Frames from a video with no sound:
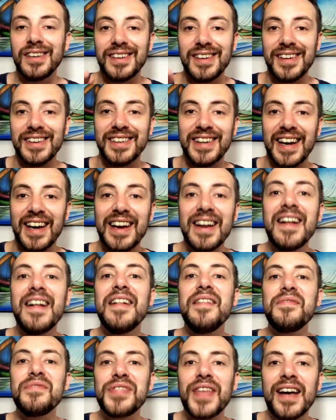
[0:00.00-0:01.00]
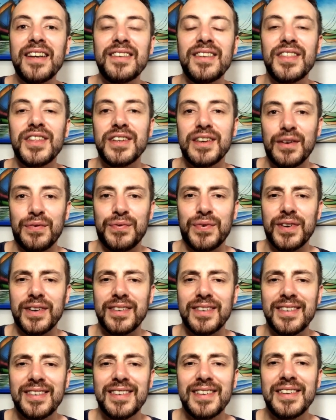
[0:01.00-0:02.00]
Okay? That's the
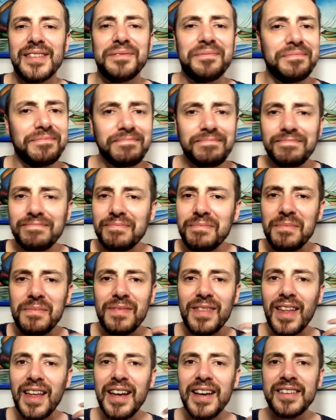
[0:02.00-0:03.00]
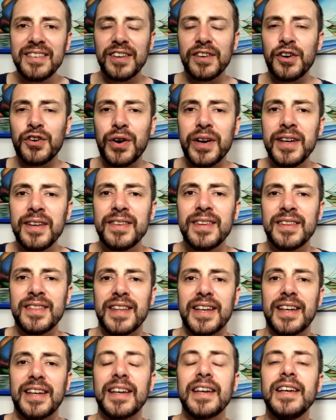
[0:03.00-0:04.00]
difference. It's a crazy
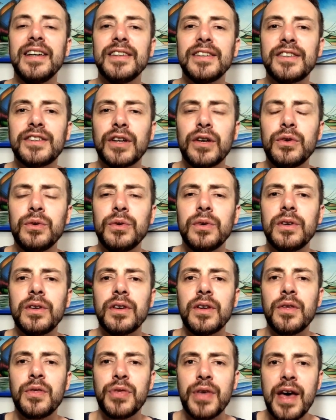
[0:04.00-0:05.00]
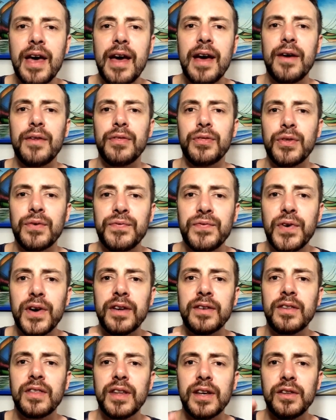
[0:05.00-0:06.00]
thing. So there, the
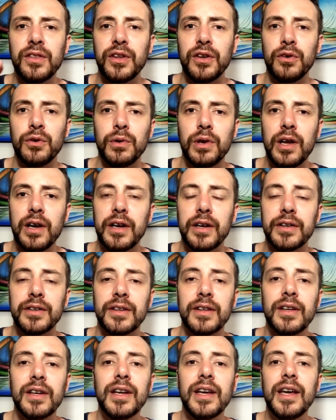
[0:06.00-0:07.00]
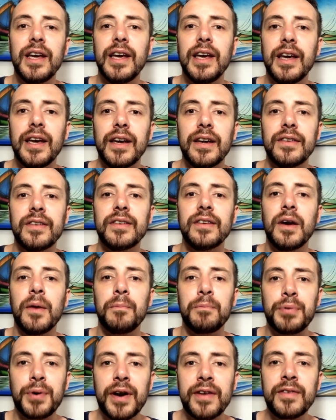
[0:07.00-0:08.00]
first thing that you learned is
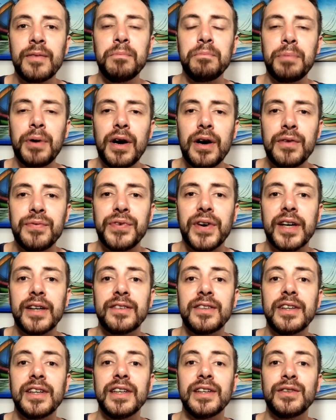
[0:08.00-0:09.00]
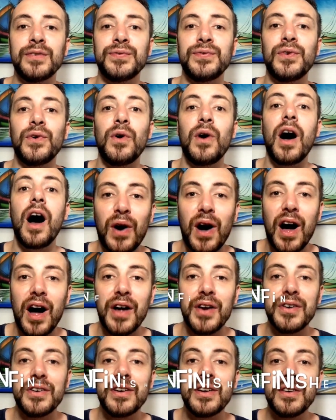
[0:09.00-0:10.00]
present perfect is for
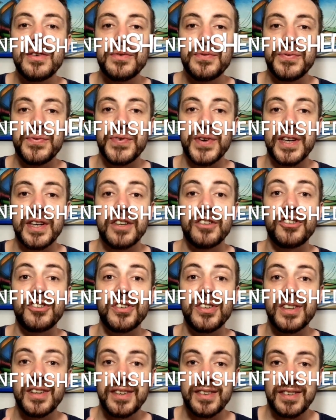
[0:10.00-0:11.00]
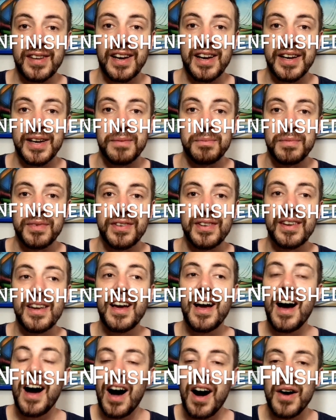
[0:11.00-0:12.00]
unfinished times.
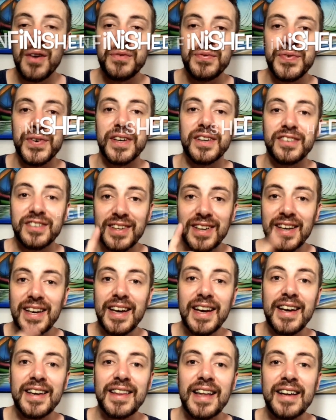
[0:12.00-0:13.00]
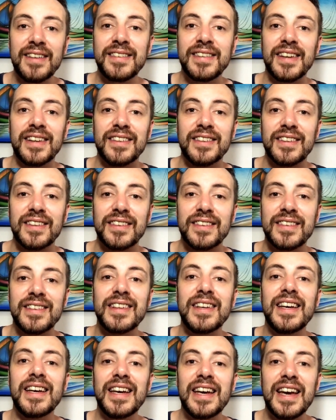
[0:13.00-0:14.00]
Unfinished. In that sentence,
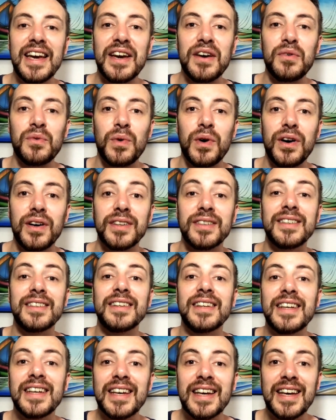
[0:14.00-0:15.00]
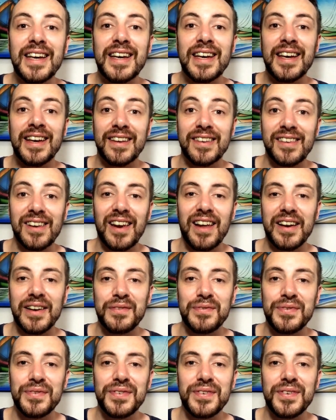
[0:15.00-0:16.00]
it was his life.